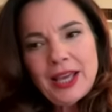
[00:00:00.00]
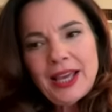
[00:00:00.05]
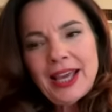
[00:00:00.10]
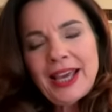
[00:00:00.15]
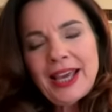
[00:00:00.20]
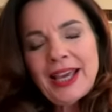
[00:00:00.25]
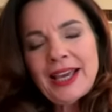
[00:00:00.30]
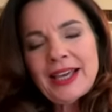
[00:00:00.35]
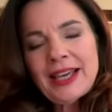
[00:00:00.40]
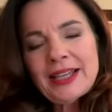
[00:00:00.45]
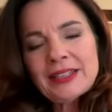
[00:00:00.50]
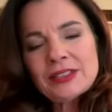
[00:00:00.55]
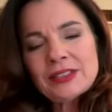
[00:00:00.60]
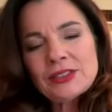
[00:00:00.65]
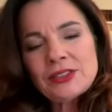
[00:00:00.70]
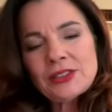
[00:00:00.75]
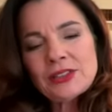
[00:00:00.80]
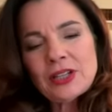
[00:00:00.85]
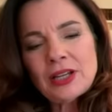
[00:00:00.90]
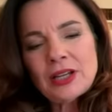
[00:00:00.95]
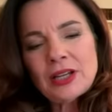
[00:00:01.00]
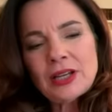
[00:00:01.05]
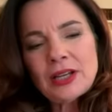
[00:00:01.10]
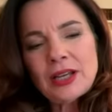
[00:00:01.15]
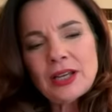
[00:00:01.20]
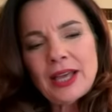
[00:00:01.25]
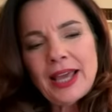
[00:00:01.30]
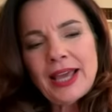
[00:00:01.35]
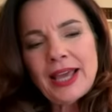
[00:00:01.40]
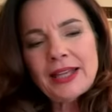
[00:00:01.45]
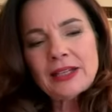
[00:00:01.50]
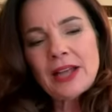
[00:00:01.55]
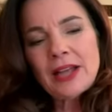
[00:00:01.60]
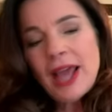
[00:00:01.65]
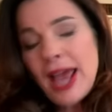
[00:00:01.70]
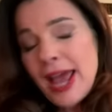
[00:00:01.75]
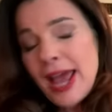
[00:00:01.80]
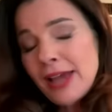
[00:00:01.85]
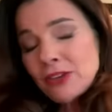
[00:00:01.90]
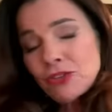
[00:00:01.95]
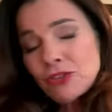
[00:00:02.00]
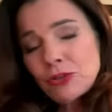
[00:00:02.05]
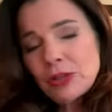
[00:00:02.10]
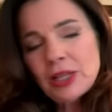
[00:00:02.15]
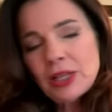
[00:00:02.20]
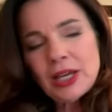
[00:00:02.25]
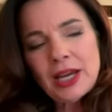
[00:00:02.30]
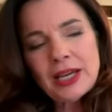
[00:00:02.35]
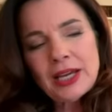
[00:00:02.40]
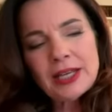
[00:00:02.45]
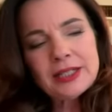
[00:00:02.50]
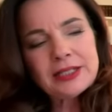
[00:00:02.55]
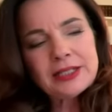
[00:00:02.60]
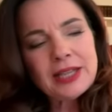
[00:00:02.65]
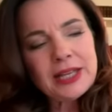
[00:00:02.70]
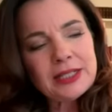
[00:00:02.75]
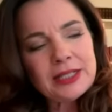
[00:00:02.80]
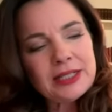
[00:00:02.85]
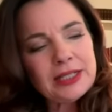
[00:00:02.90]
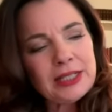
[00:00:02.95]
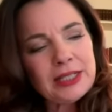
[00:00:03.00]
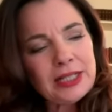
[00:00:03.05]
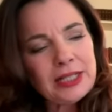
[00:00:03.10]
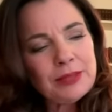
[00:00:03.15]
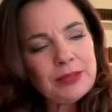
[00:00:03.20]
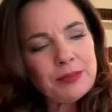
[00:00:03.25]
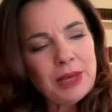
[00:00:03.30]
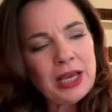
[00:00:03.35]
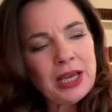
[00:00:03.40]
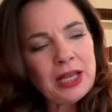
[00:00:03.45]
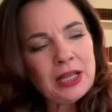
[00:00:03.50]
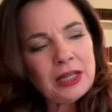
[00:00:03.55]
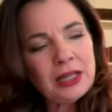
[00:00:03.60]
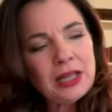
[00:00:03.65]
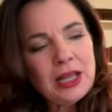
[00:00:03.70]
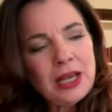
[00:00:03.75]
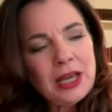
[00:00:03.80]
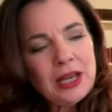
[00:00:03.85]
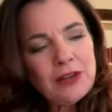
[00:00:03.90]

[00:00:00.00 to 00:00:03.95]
And actually, I had gotten an email